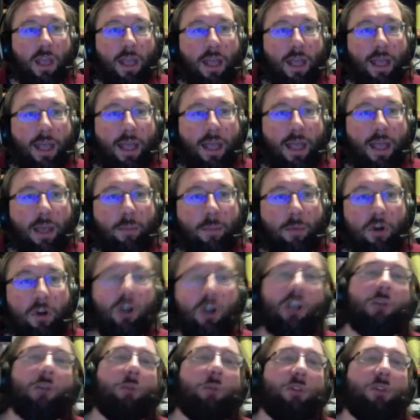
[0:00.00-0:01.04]

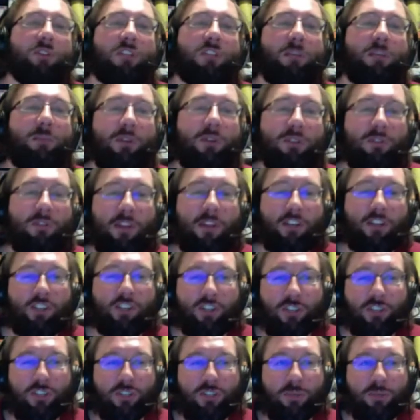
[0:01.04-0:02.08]
earlier Mutant Blues
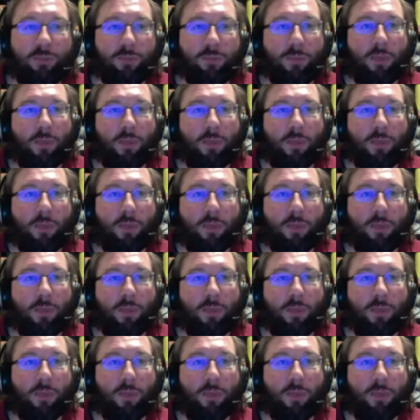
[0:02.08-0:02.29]
adventures,